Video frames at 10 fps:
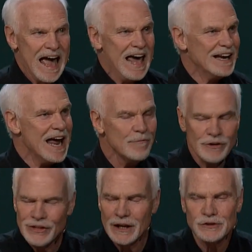And
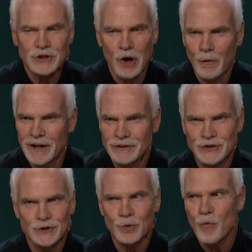everything is going
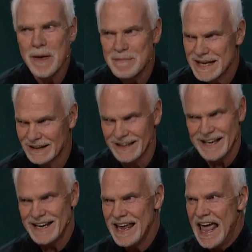
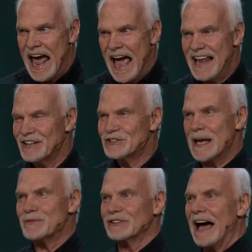swimmingly, and it
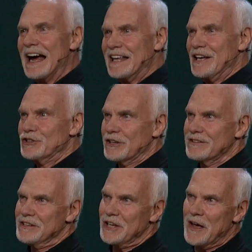seems like he's
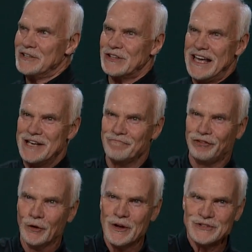you know, he's
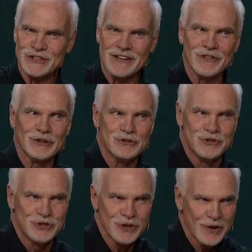influencing the
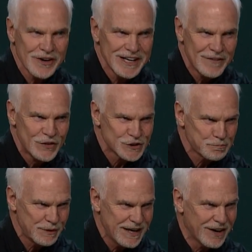jury of his
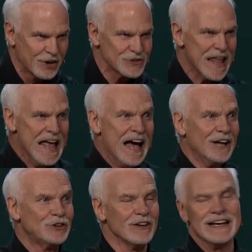peers
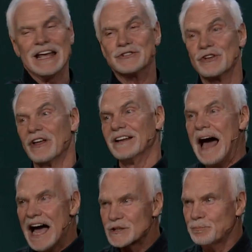until he gets to the
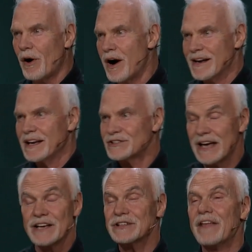last part and he
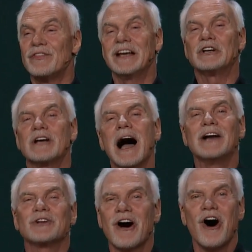says, And then
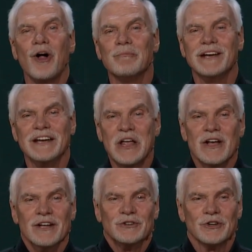God called me
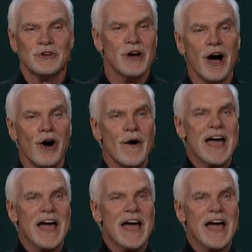to go